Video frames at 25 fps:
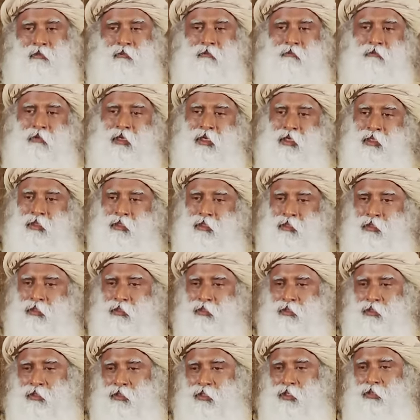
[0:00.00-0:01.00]
Why
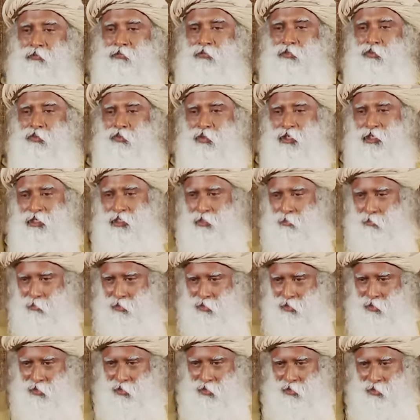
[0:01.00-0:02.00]
if you eat a
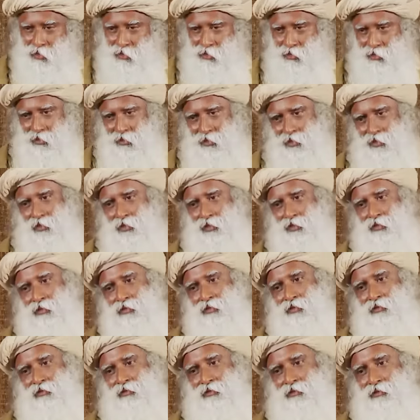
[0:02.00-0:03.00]
banana,
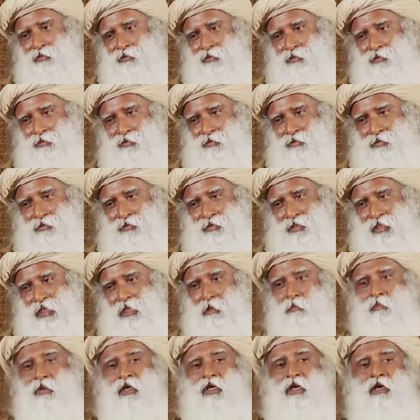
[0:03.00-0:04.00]

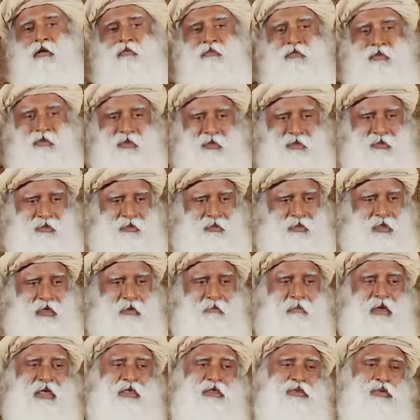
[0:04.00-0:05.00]
it becomes a
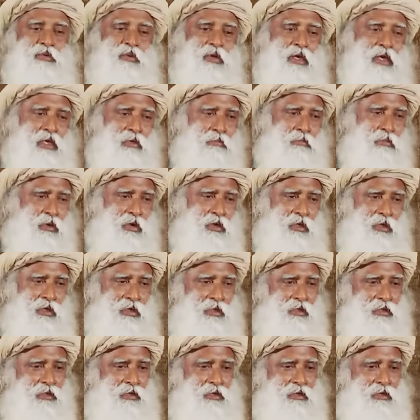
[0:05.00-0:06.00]
masculine
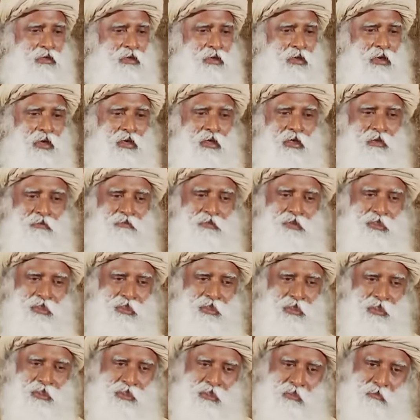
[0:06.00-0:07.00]
body and if
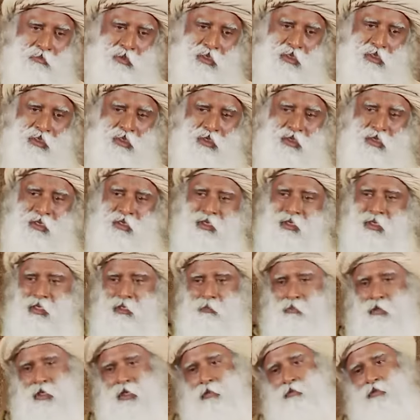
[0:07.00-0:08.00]
she eats a banana,
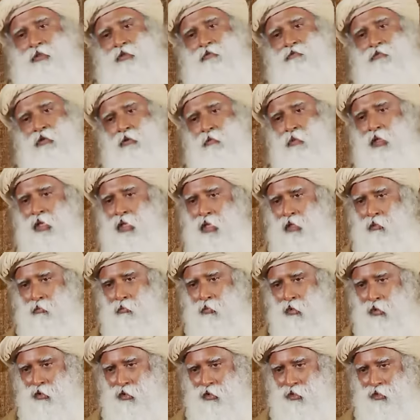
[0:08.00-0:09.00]
it becomes a feminine
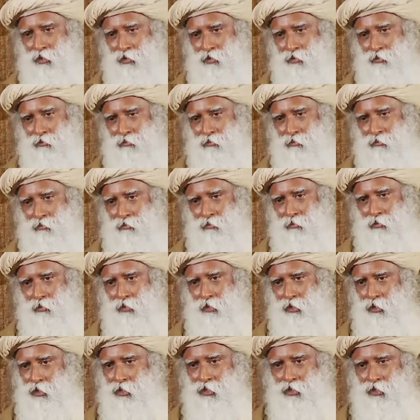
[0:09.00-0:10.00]
body
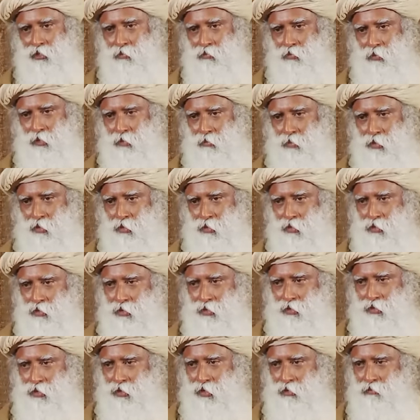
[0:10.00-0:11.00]
is simply
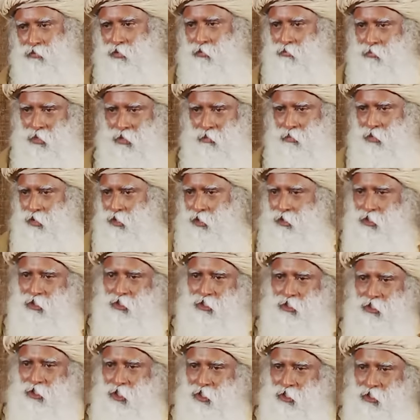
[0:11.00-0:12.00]
because of the memory that
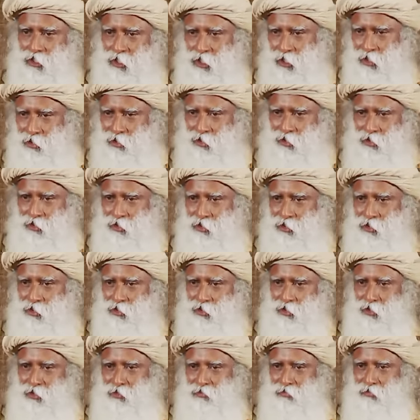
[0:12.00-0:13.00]
it contains,
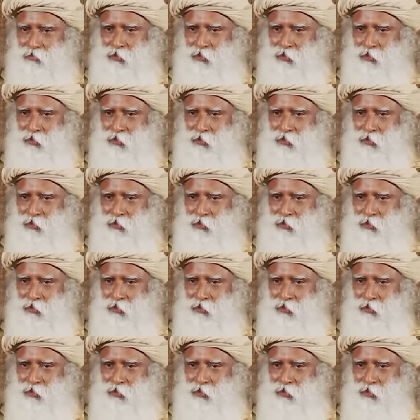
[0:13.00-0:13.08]
isn't it?